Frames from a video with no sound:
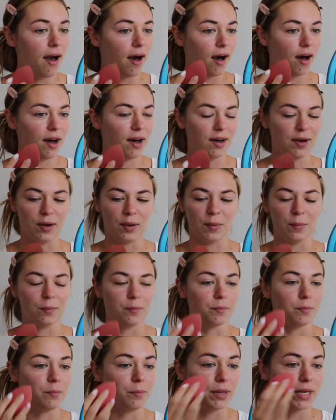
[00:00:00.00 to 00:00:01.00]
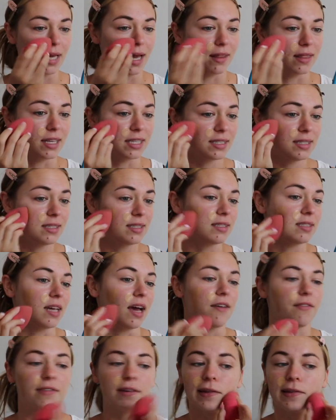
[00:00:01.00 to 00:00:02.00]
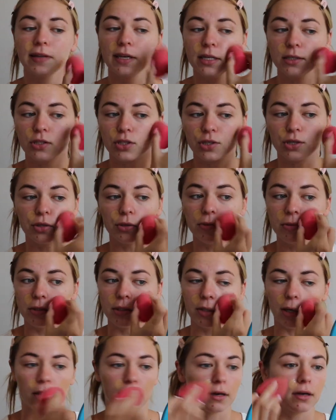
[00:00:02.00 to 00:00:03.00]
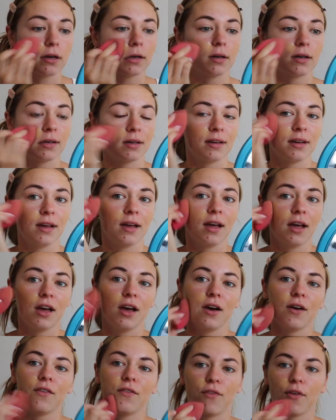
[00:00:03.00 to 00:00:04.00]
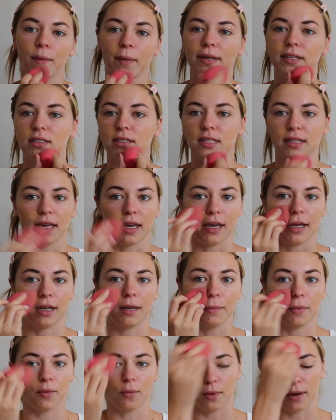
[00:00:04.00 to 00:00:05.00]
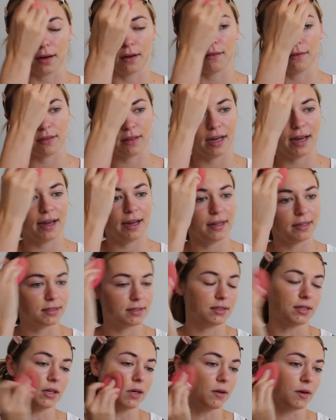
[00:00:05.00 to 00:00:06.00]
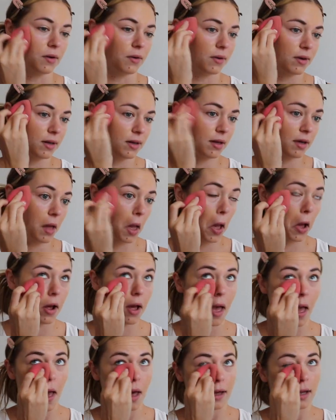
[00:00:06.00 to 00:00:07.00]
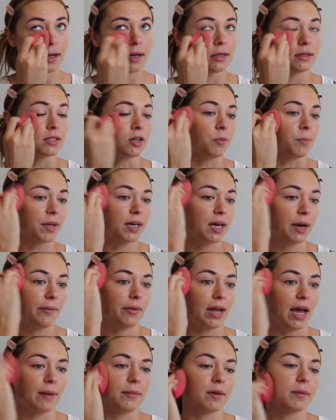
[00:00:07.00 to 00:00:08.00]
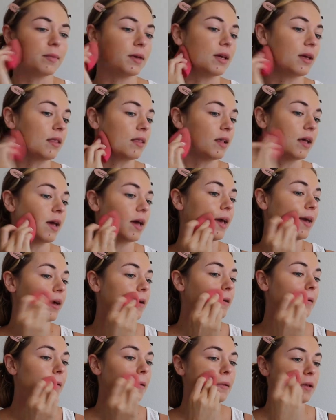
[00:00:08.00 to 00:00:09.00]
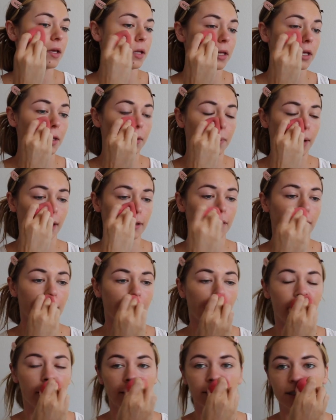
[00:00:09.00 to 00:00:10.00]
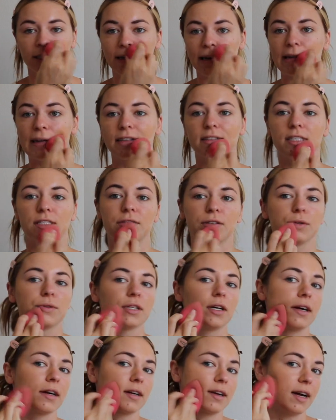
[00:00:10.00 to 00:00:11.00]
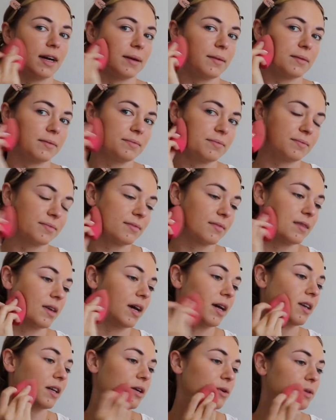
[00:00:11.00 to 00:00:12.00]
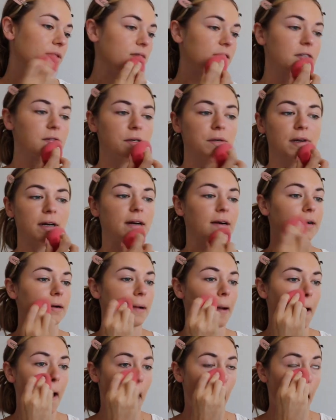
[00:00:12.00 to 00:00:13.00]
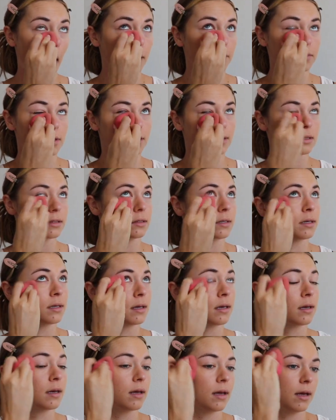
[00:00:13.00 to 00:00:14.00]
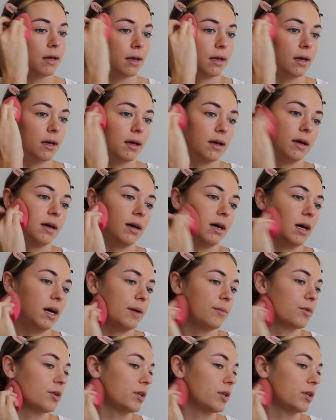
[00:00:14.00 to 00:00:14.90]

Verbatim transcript: Um, but yeah, this is definitely too dark for my skin. I'm aware of that, so don't be coming at me being like, you got the wrong shade, it's too dark. I I know it's too dark. I'm just, I'm